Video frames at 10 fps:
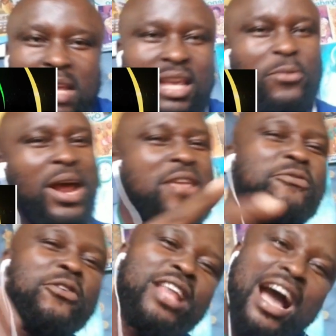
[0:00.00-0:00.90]
me, ready
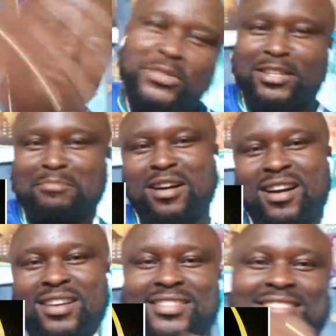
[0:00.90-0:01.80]
for the
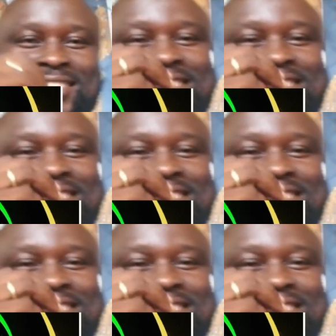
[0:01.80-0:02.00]
aftermath.